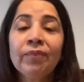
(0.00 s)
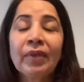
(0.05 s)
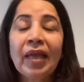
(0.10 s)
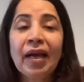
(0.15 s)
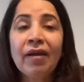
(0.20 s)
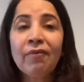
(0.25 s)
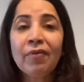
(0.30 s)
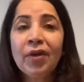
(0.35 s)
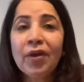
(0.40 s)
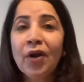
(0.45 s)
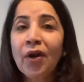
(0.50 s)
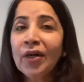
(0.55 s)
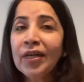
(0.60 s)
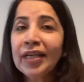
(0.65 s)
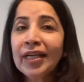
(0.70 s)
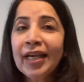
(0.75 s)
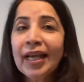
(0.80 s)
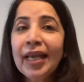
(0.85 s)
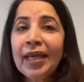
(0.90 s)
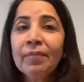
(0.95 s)
I will not
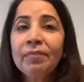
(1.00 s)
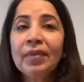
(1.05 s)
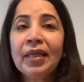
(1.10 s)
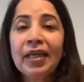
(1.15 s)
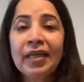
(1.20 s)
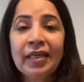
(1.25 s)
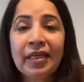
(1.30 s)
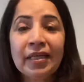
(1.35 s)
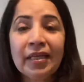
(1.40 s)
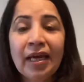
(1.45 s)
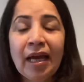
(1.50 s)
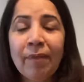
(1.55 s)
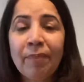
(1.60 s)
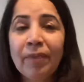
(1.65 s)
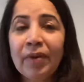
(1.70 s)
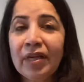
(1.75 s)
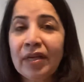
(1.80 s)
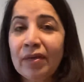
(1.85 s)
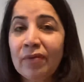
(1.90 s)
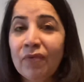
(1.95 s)
claim that it
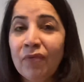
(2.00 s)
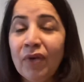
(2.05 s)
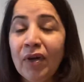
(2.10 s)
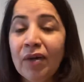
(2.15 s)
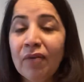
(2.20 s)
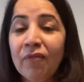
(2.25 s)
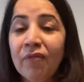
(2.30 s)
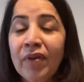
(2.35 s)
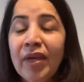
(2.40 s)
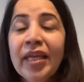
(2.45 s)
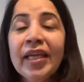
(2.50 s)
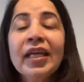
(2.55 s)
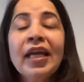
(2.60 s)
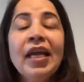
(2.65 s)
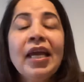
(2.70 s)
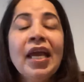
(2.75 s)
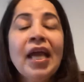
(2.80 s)
happened in 1 week